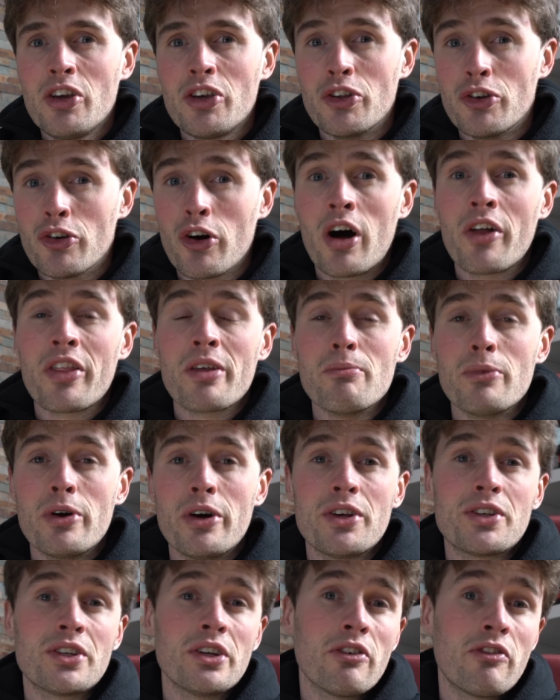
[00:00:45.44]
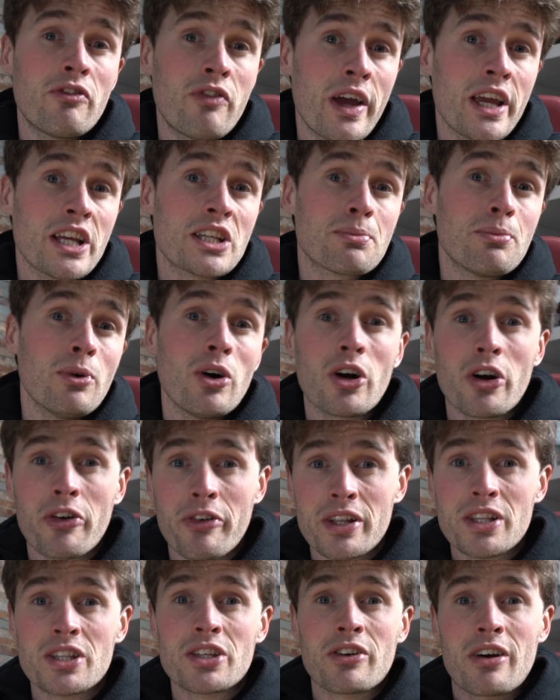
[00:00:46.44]
You're not at the mercy of Facebook or
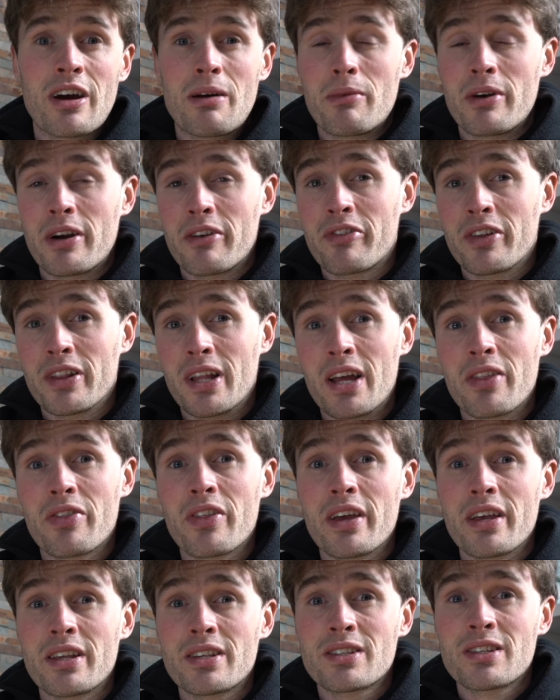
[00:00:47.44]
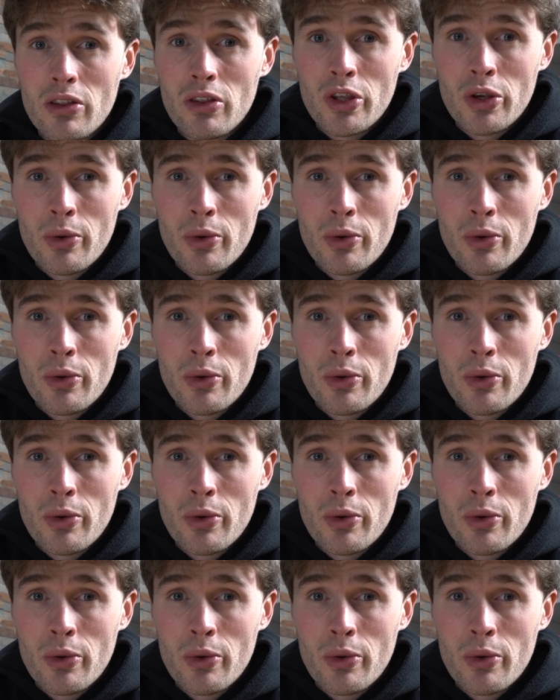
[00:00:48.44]
Instagram or anything like this.